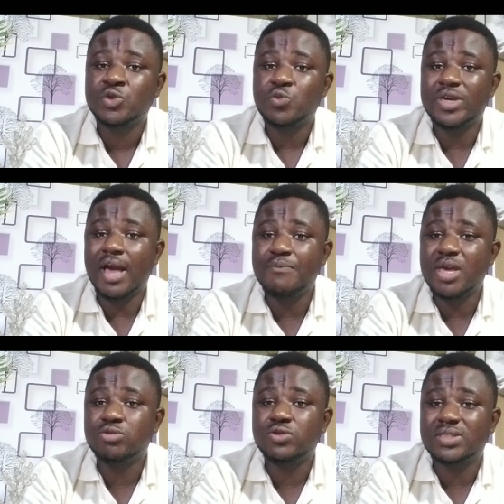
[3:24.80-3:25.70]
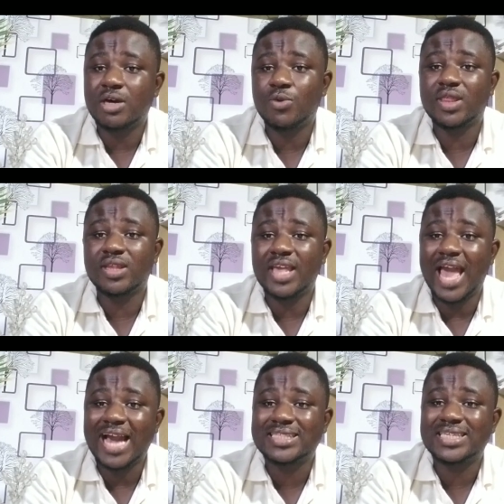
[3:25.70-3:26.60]
We can be able to tell whether they
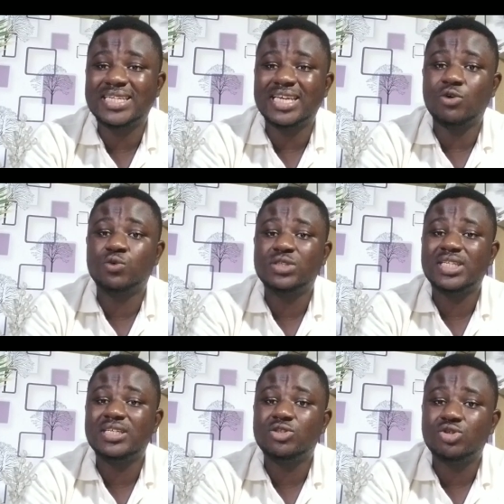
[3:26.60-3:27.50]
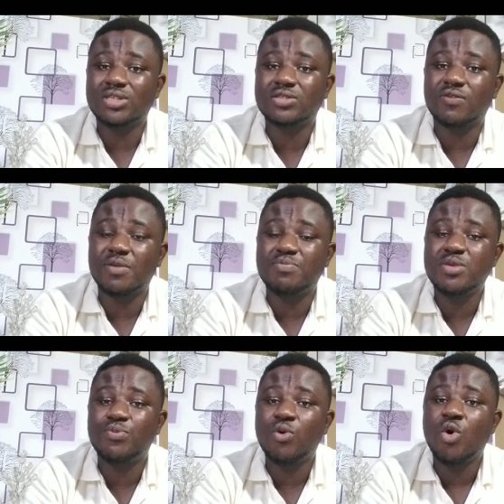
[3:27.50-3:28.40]
acted in good interest of the
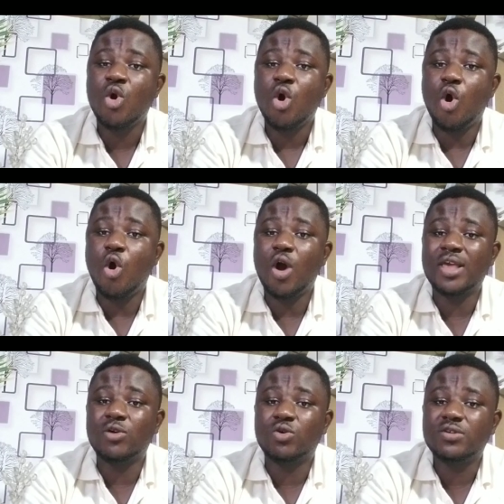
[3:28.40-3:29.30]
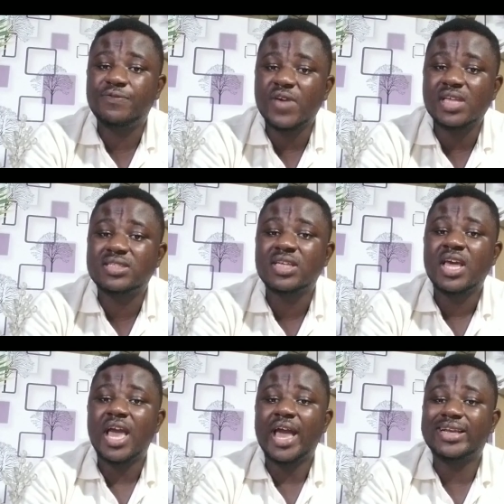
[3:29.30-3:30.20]
people or in good faith,
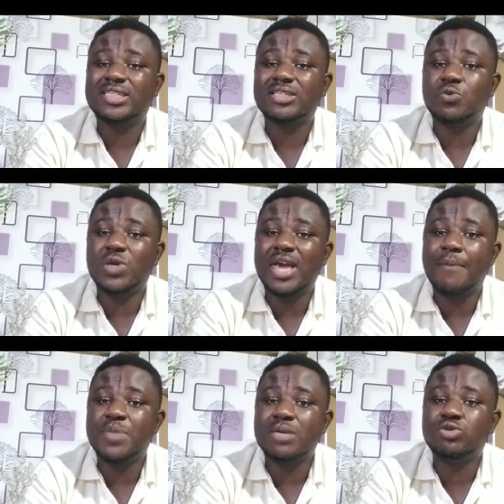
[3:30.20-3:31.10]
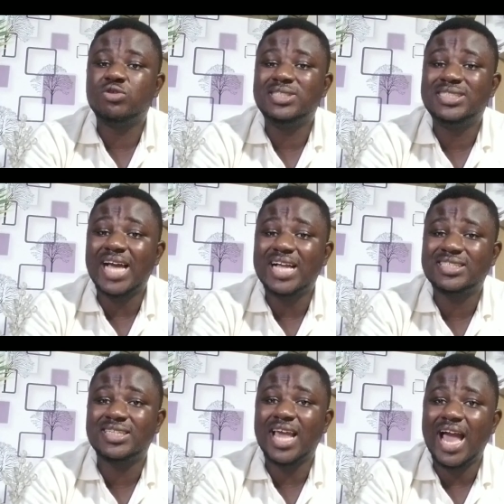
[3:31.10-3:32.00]
and we can be able to
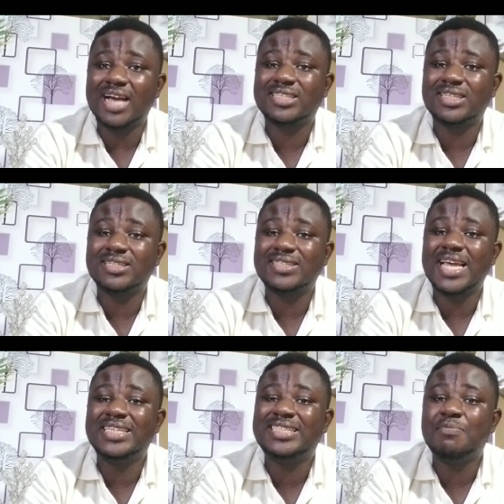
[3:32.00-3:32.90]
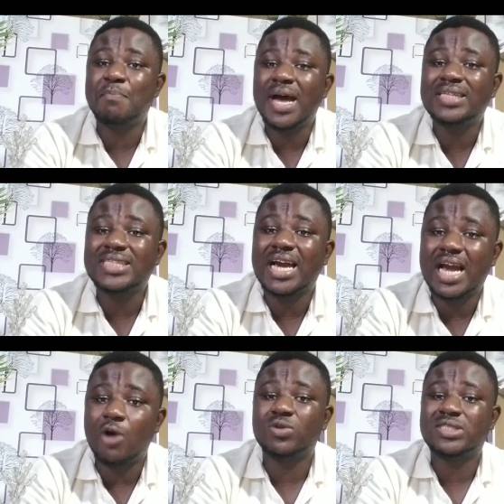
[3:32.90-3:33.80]
judge their actions and demand
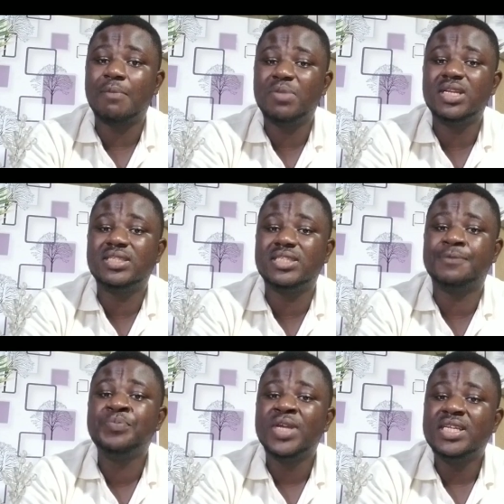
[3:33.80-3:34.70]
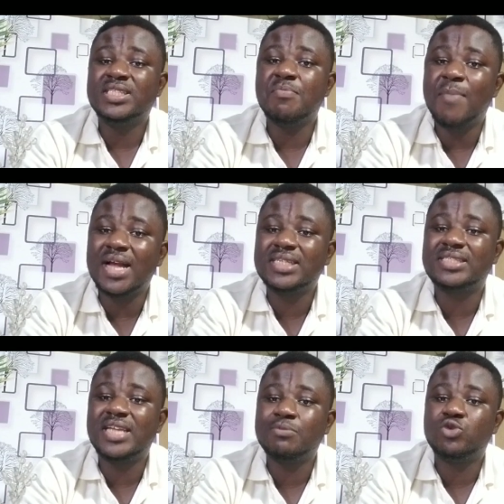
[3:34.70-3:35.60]
accountability, demand
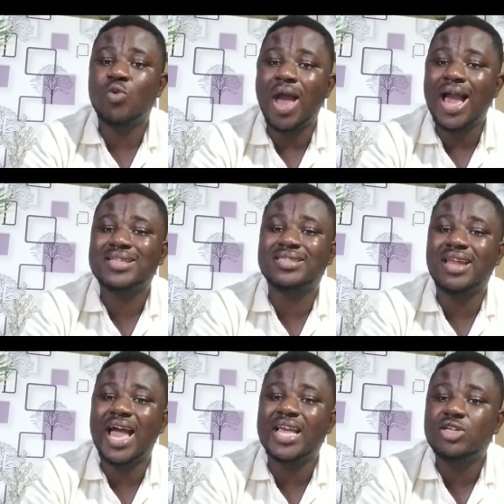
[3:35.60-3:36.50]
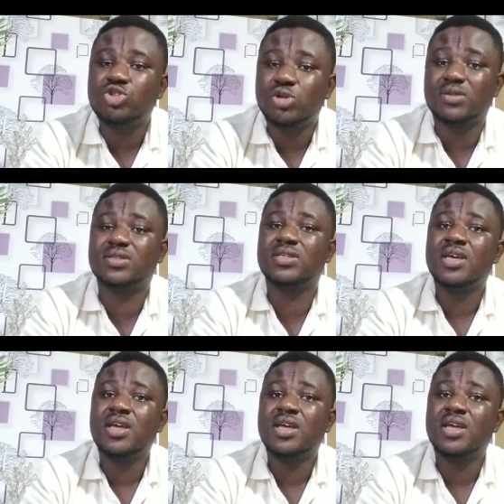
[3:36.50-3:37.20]
them to act in our interest.